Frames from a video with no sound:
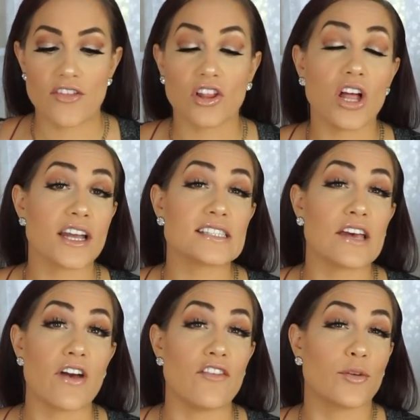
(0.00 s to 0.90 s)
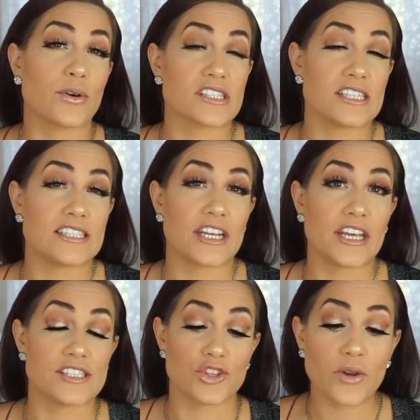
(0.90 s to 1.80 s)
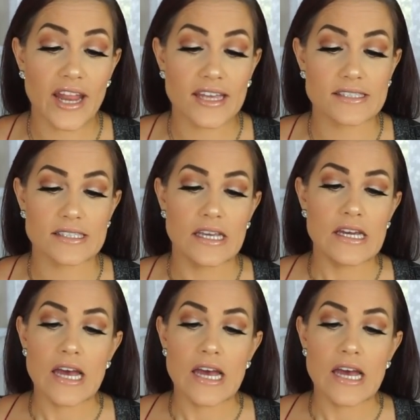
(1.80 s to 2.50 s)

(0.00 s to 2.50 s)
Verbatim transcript: The longest I've ever personally done it is three days.